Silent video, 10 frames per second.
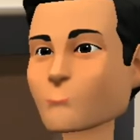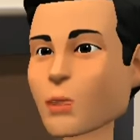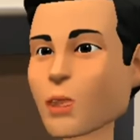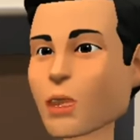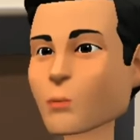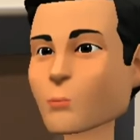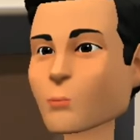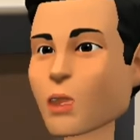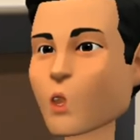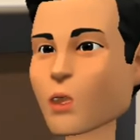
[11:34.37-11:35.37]
Mihiraa,
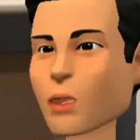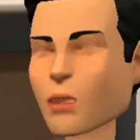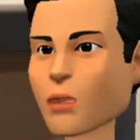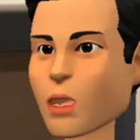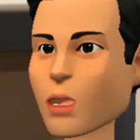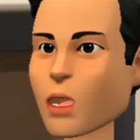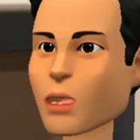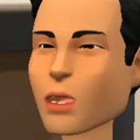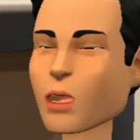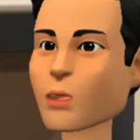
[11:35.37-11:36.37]
you'll receive
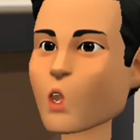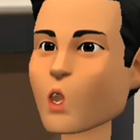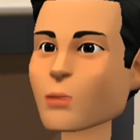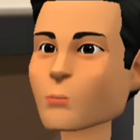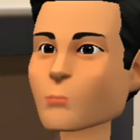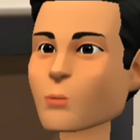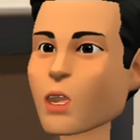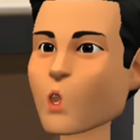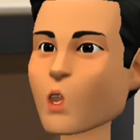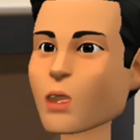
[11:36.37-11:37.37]
instructions on
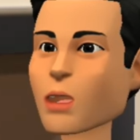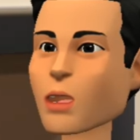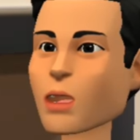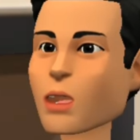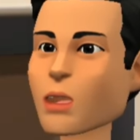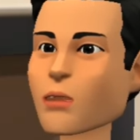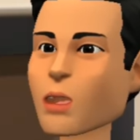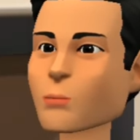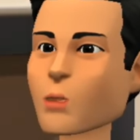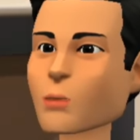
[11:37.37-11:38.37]
how to take care of
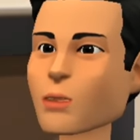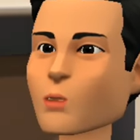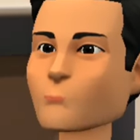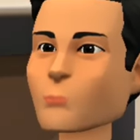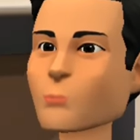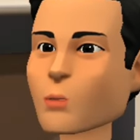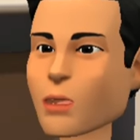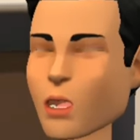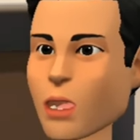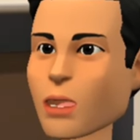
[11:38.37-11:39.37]
him at home,
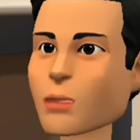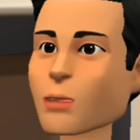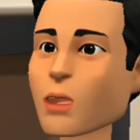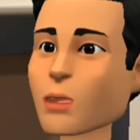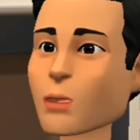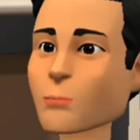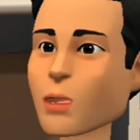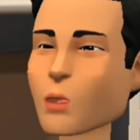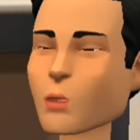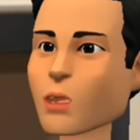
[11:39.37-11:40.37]
and we recommend
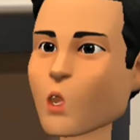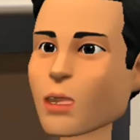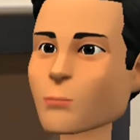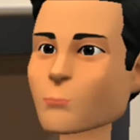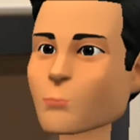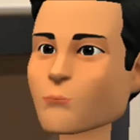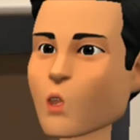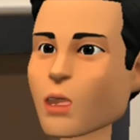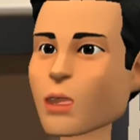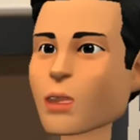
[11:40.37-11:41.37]
keeping an eye on him
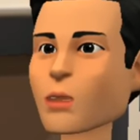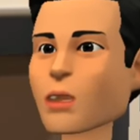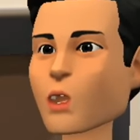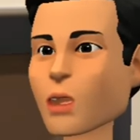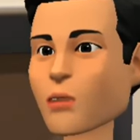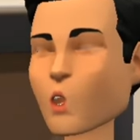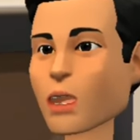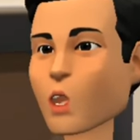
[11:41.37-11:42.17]
for the next 24